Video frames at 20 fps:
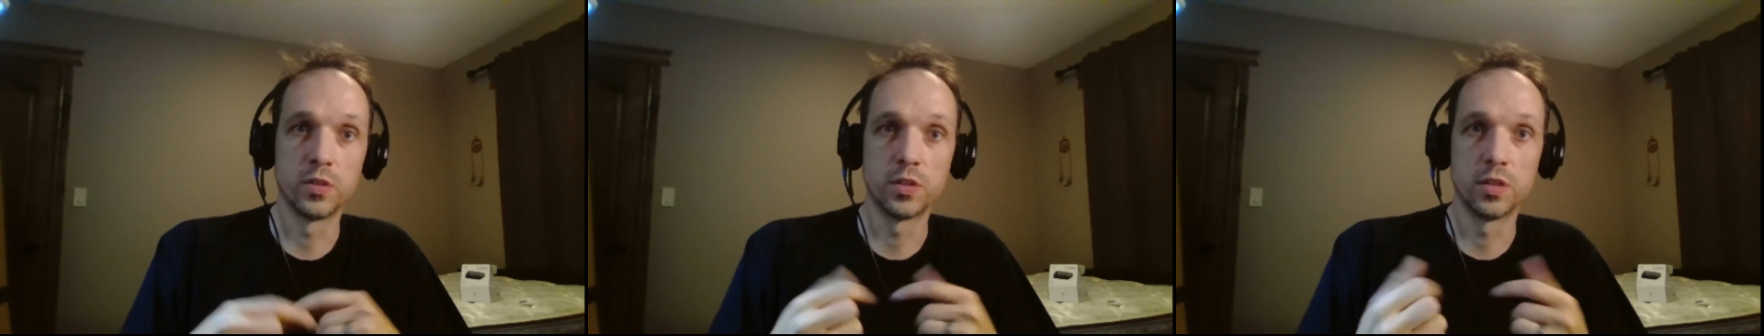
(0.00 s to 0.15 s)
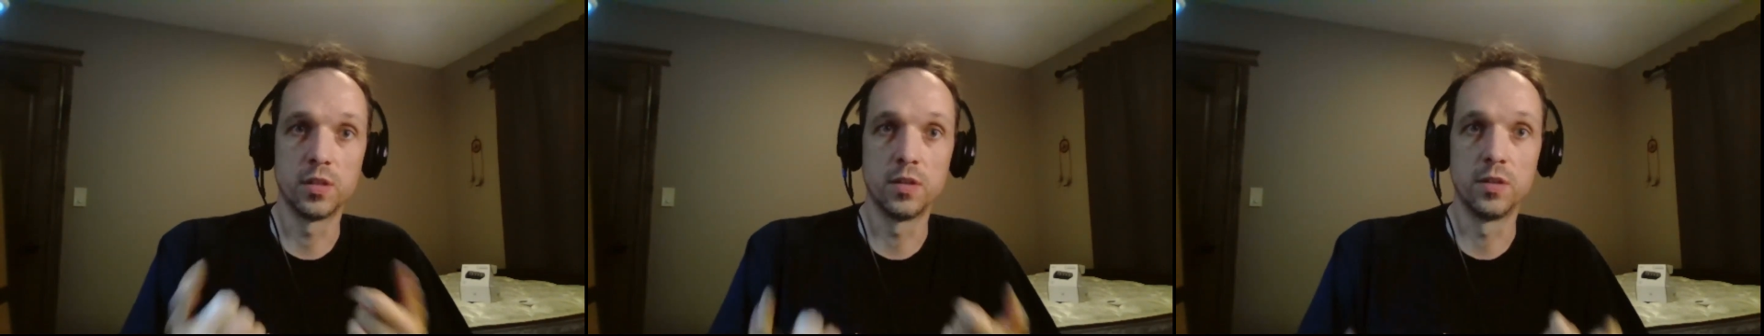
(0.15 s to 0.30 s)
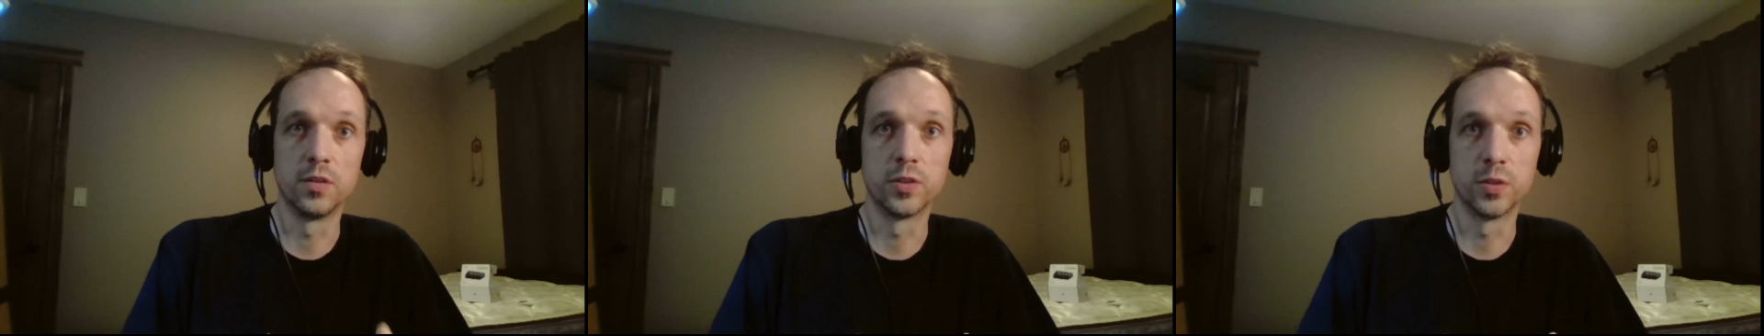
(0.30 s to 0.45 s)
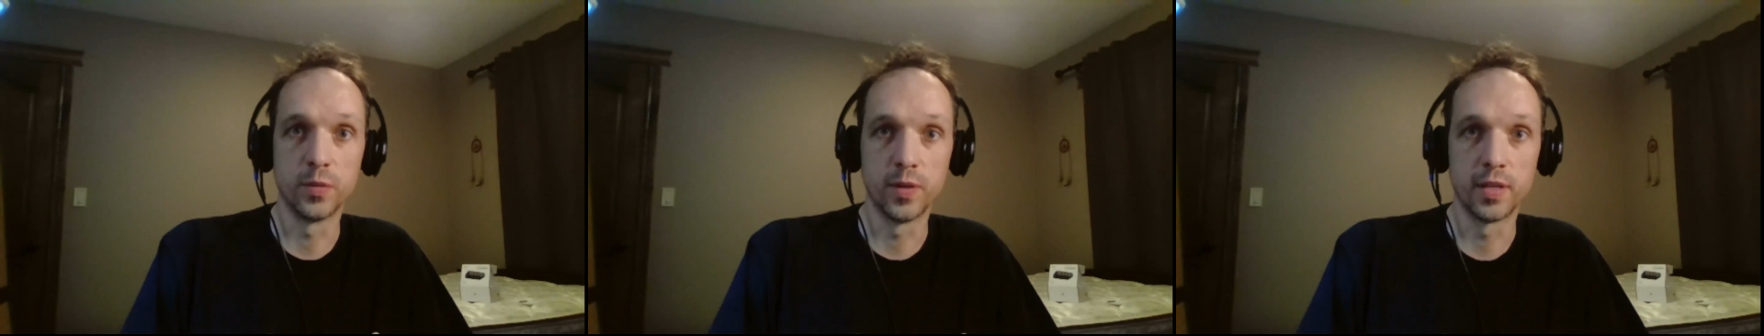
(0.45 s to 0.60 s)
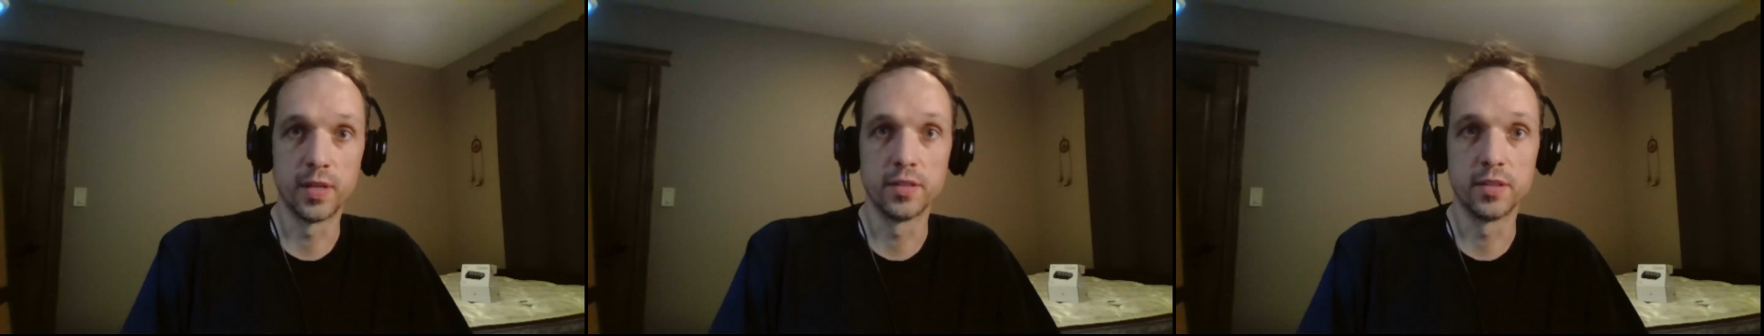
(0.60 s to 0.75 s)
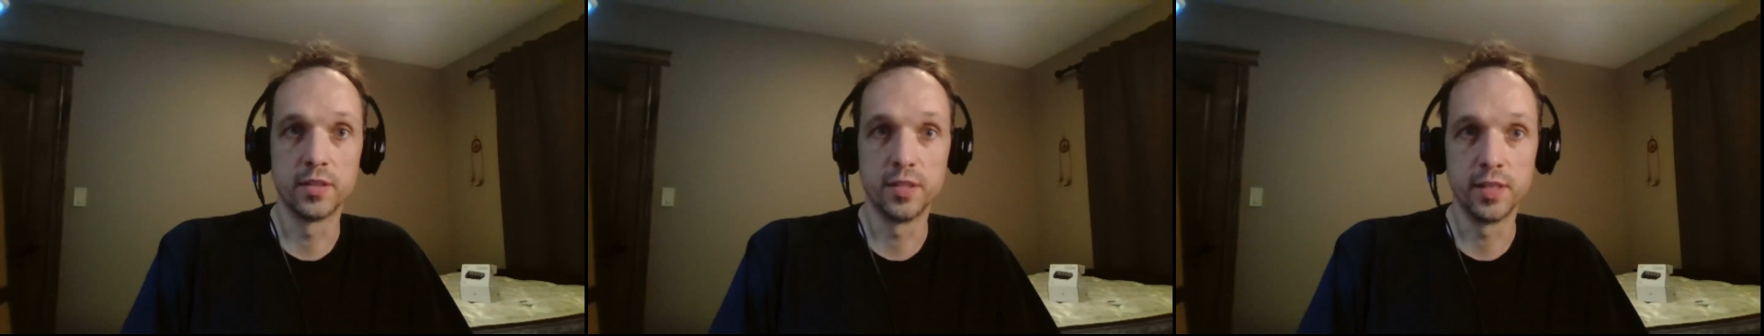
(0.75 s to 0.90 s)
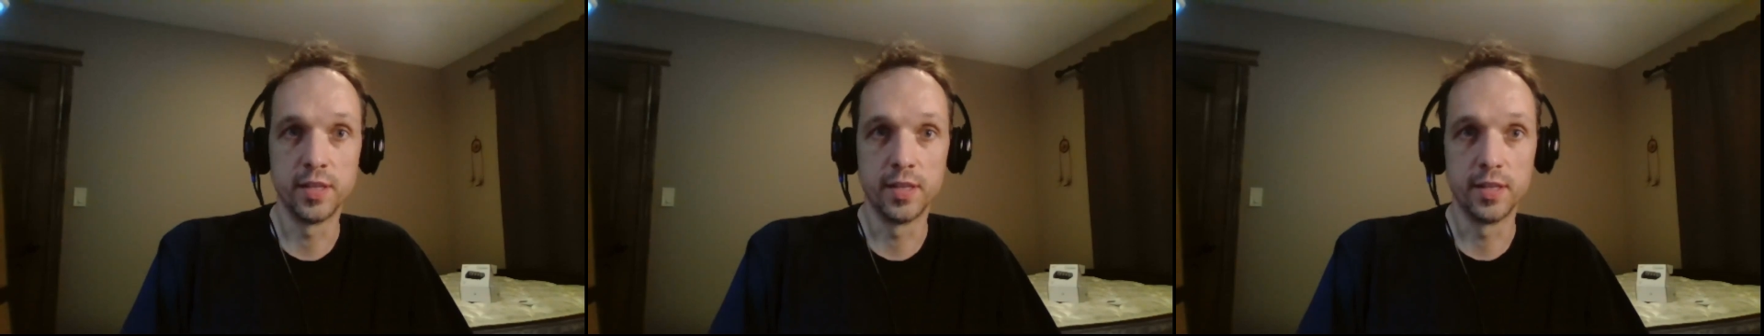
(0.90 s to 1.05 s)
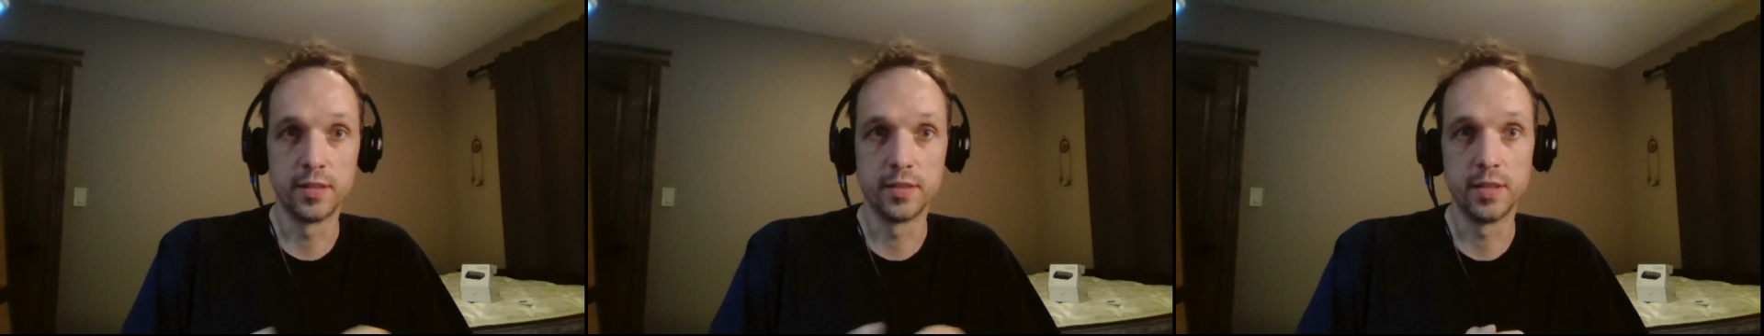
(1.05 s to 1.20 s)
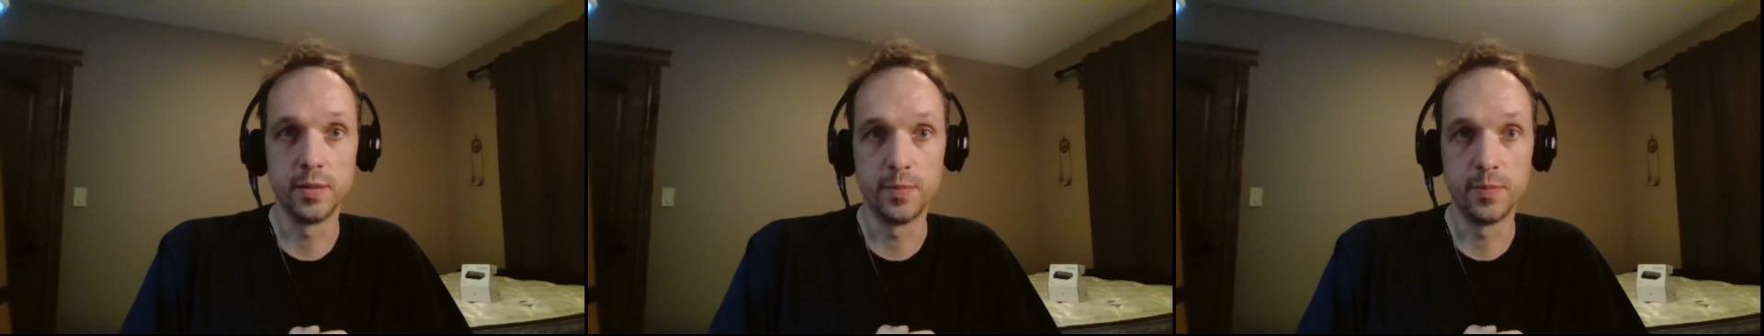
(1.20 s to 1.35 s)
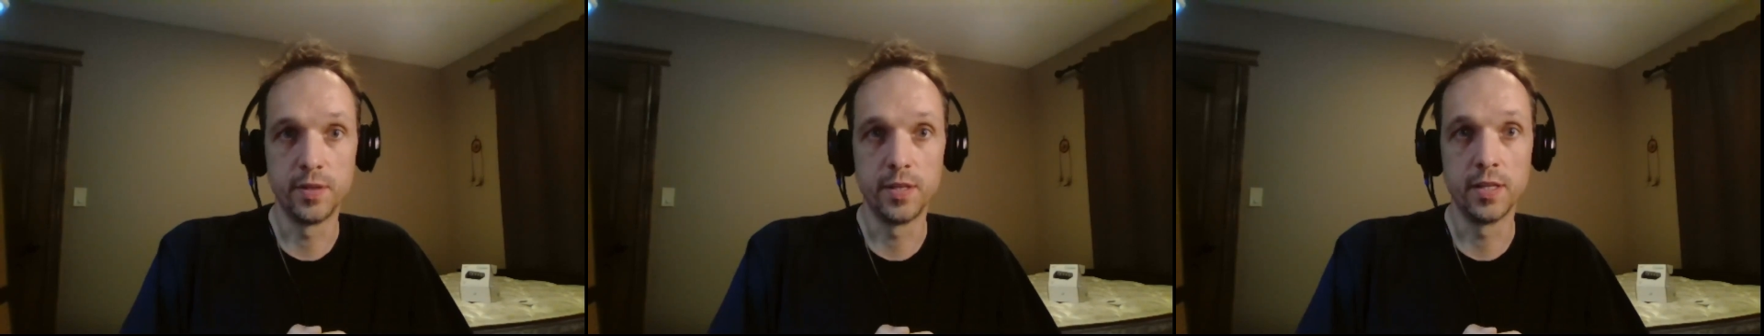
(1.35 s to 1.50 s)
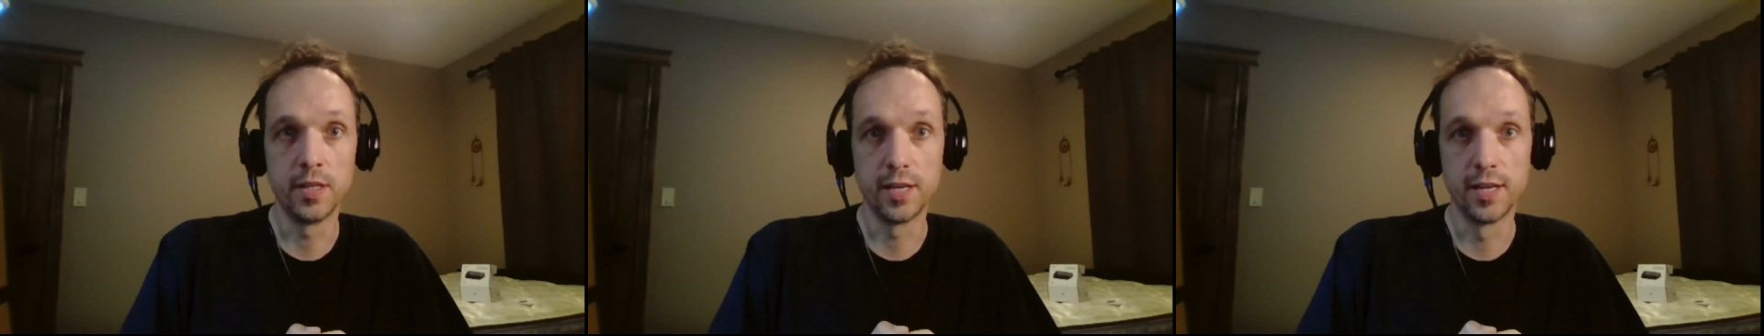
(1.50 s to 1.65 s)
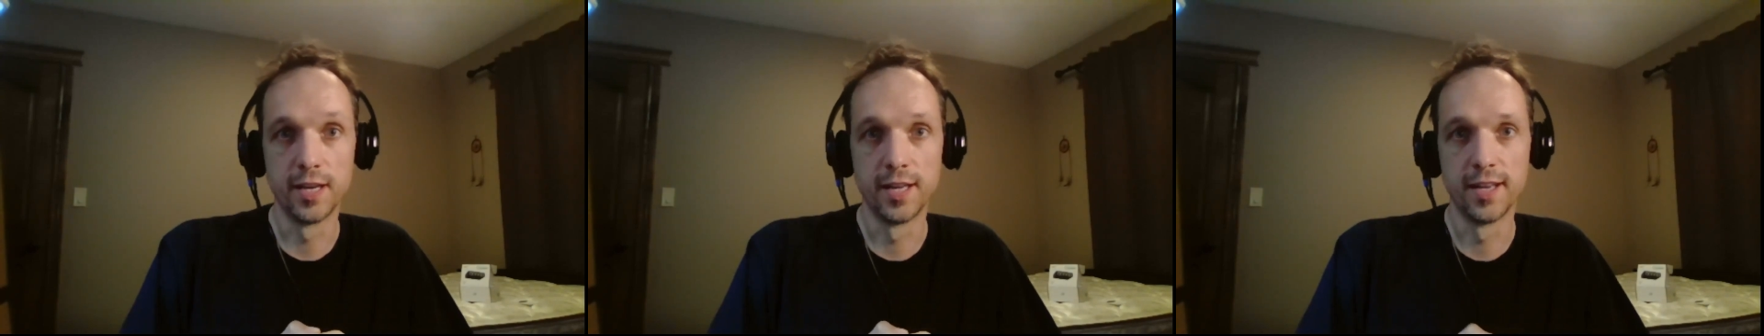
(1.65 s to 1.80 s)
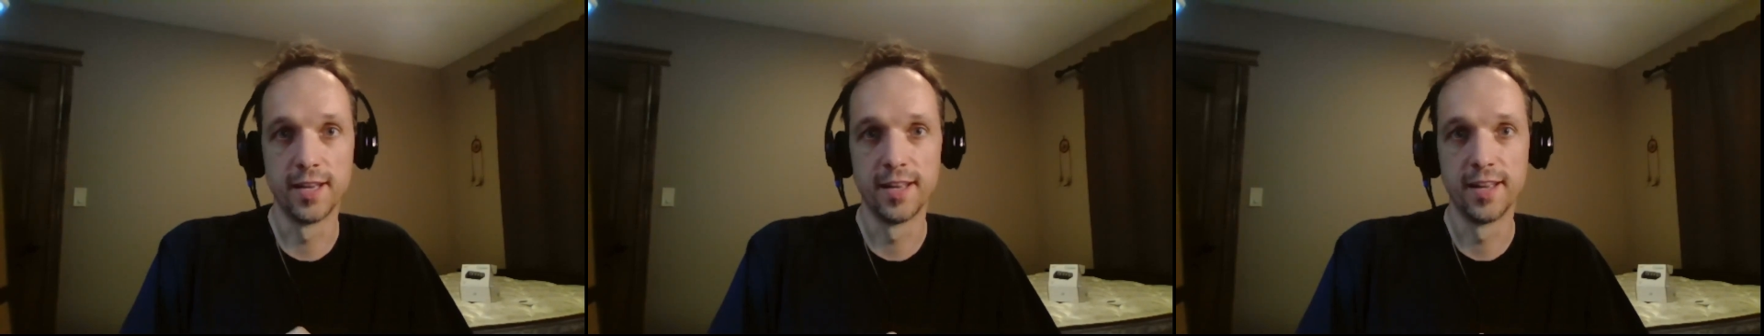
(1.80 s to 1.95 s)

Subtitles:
which also has a DHCP.